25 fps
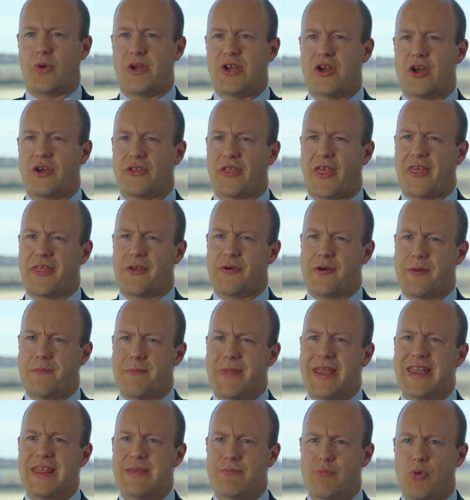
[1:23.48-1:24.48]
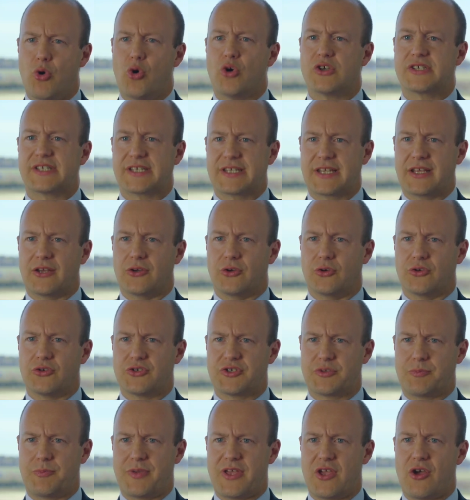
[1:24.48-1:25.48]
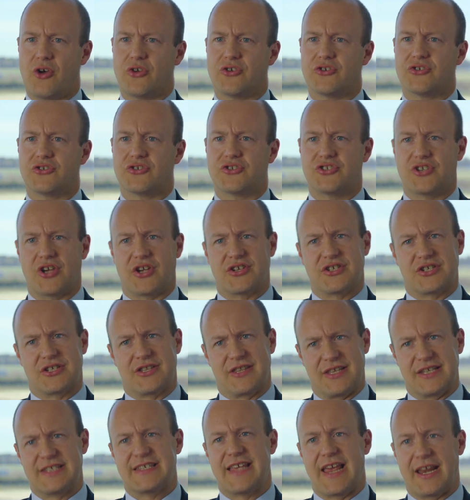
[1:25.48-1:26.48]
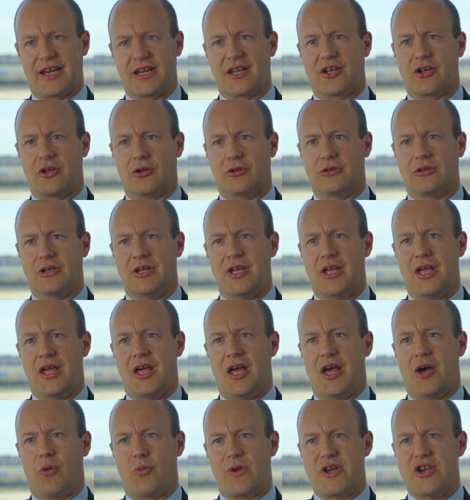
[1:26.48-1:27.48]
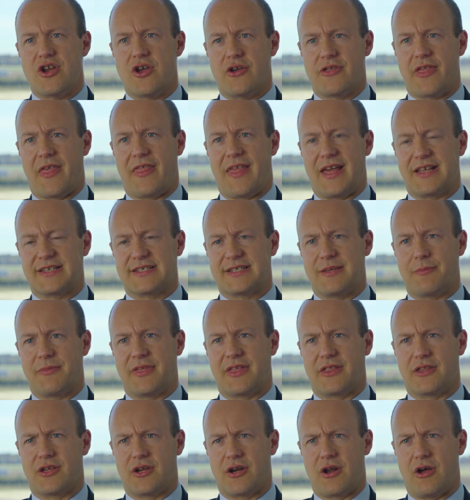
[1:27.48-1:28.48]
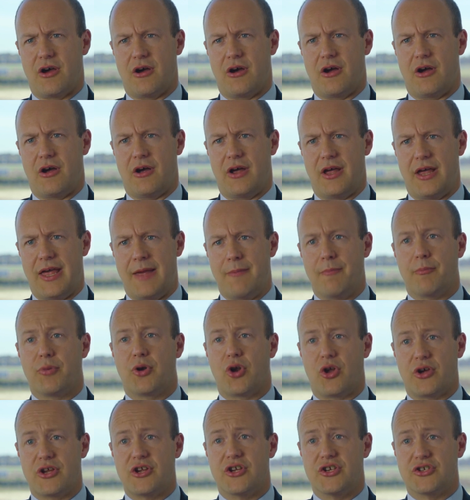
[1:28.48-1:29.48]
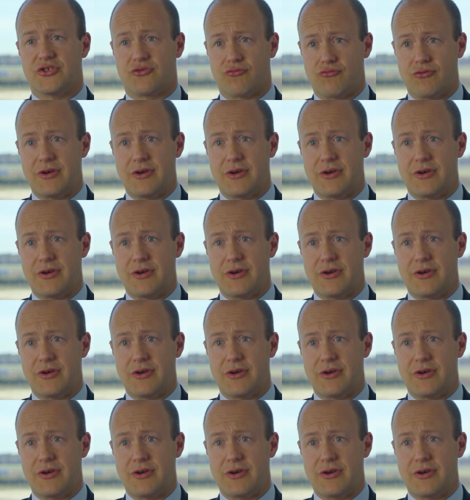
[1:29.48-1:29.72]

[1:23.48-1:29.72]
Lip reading: We know that there are many more skills beyond just the technical, and we know that that's something that our employers